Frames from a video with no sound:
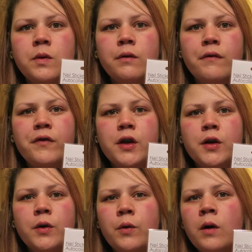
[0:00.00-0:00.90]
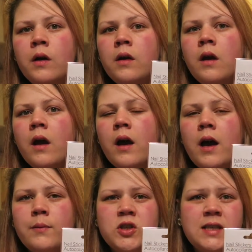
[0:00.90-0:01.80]
do a review
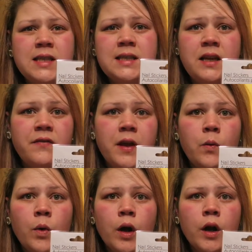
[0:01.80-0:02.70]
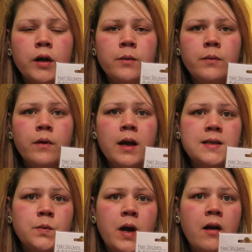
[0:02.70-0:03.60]
um, just to see if they work,
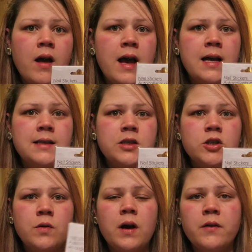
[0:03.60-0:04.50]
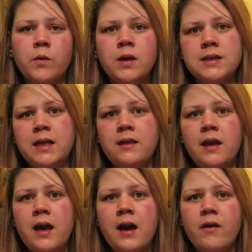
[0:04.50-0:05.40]
as well as, you know, other ones like
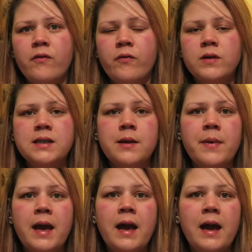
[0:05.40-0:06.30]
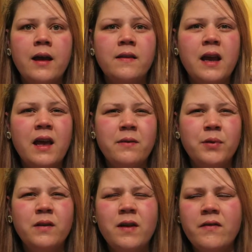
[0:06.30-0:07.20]
they have some at, they, I
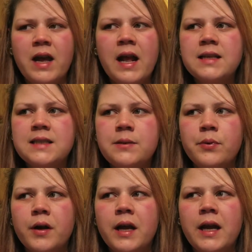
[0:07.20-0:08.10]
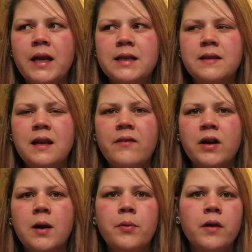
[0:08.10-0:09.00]
believe they have an Essie brand and they have
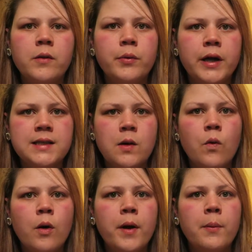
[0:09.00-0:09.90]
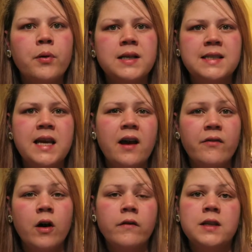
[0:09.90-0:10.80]
a couple other brands at Walmart, plus they
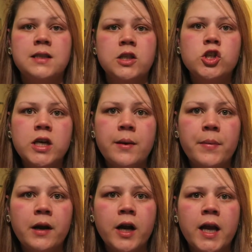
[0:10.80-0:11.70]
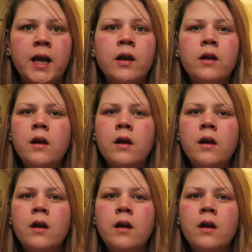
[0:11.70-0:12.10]
have obviously Jamberry,